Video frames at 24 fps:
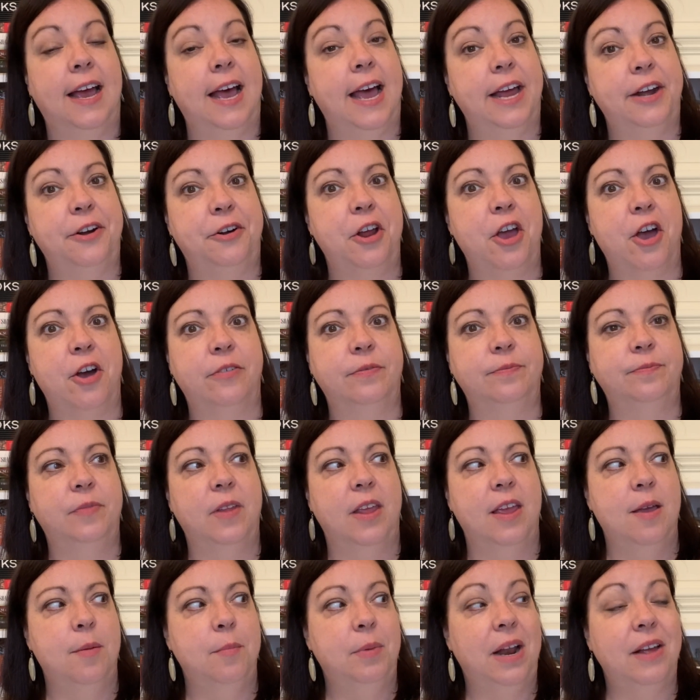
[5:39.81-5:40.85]
I don't know.
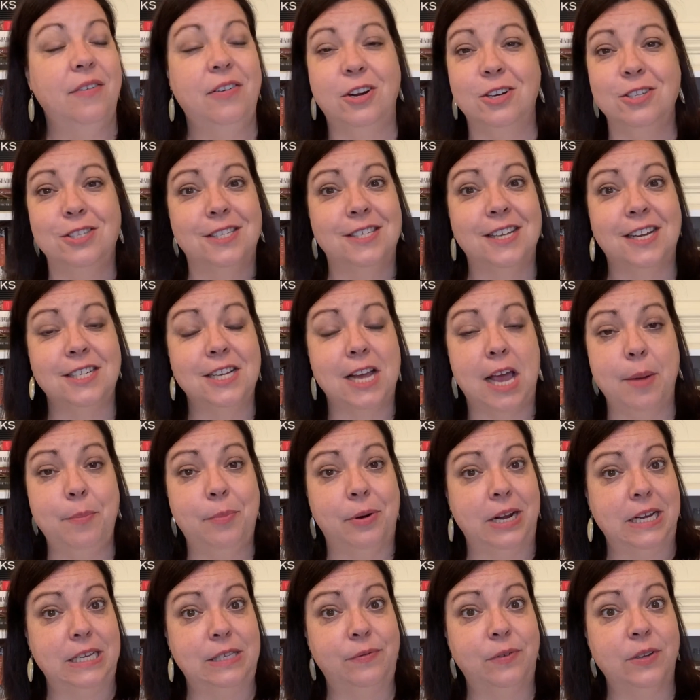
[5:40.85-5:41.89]
But I've heard such high
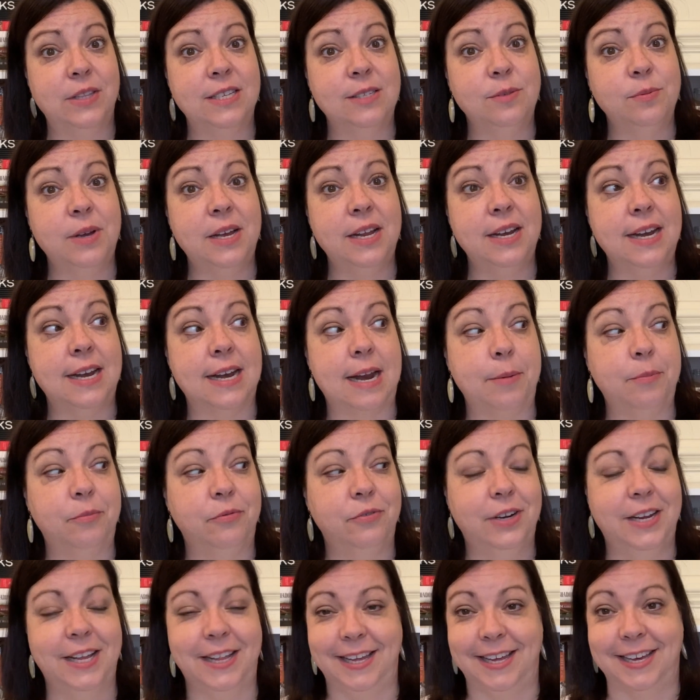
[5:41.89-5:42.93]
praise for this one and I'm
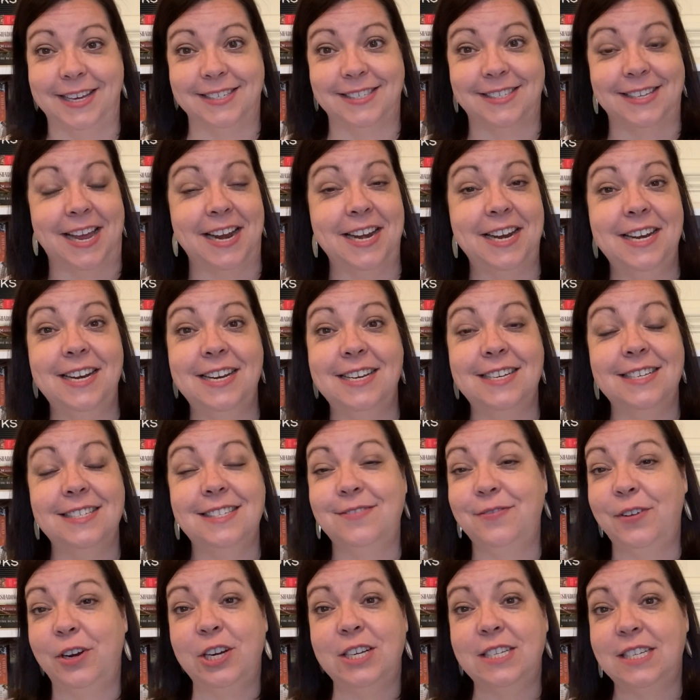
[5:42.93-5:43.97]
really excited, and
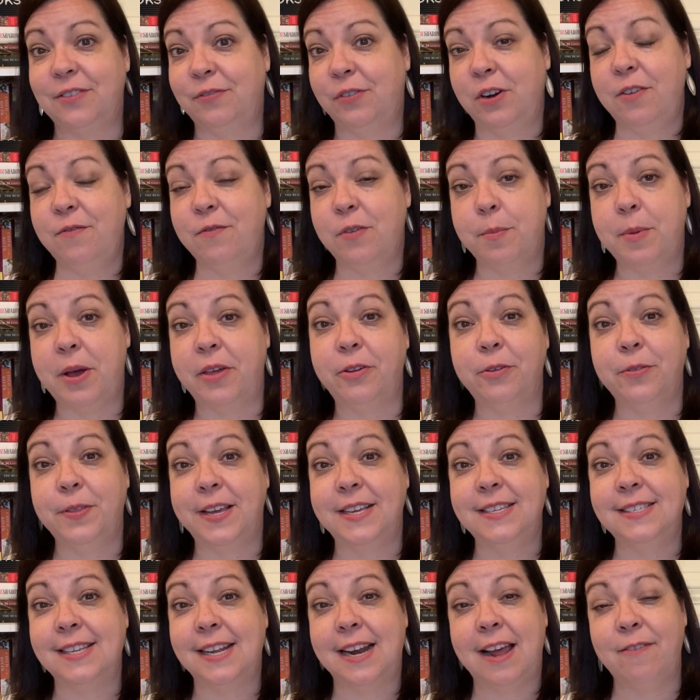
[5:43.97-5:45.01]
it's very different from other
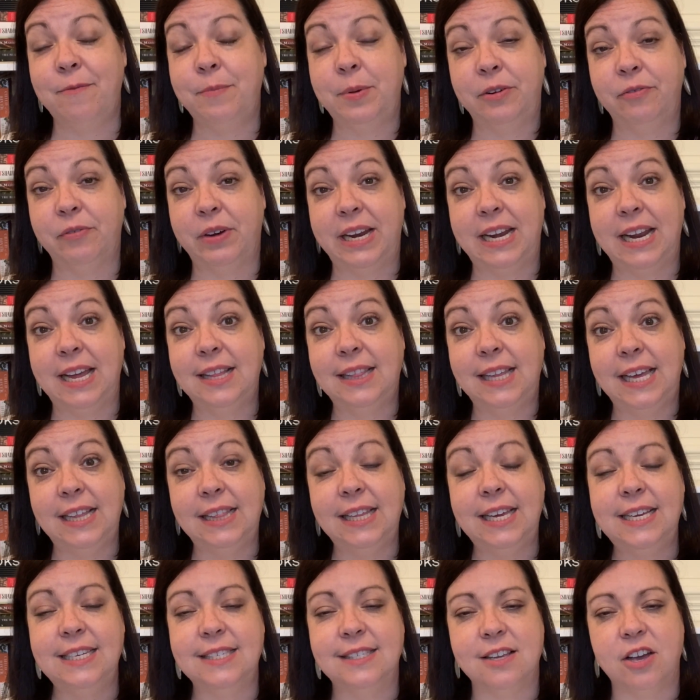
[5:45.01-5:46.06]
things that I've been reading
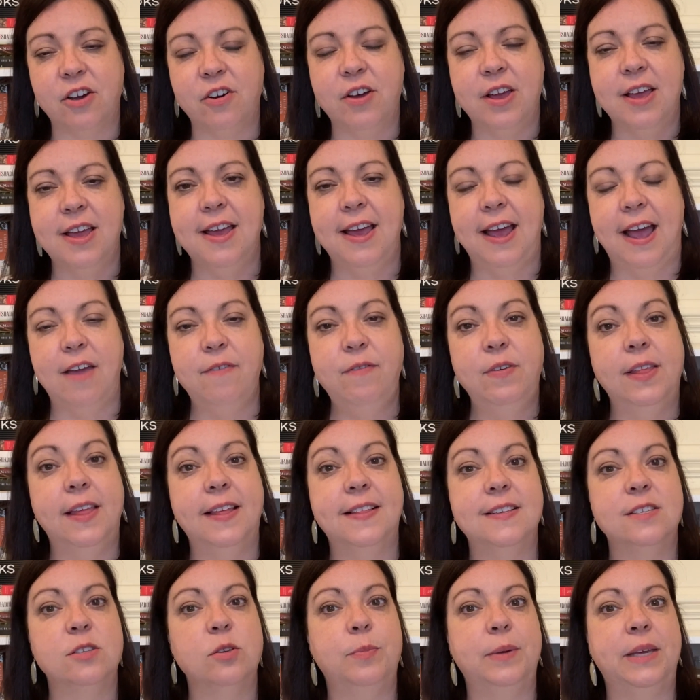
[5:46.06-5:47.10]
lately. So I feel
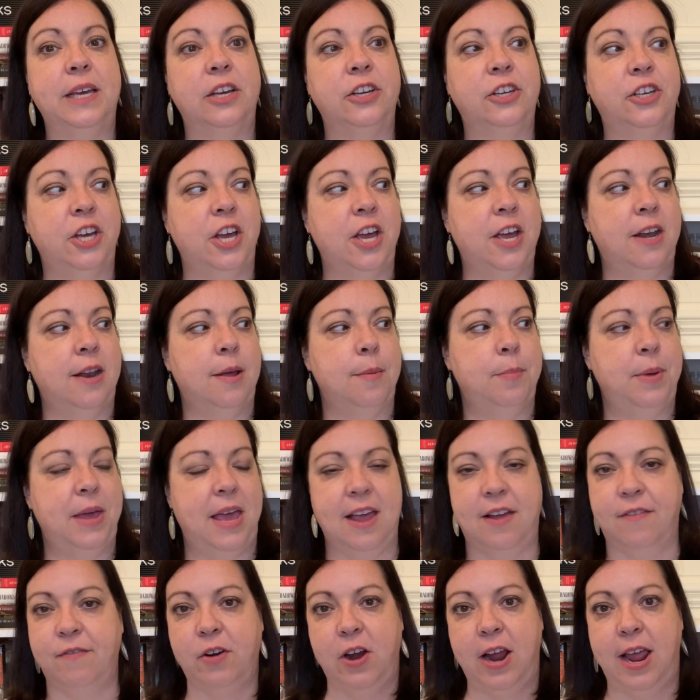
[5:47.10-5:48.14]
like this will be a good
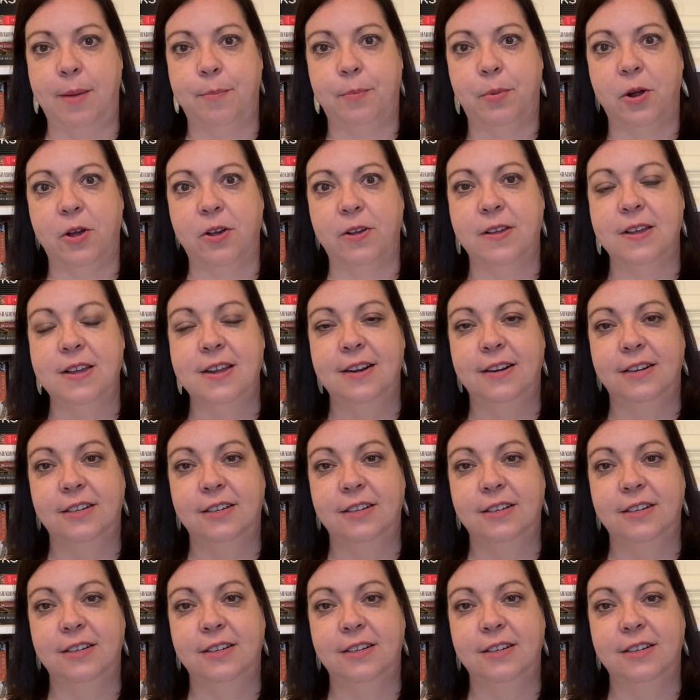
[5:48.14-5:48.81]
pick for April.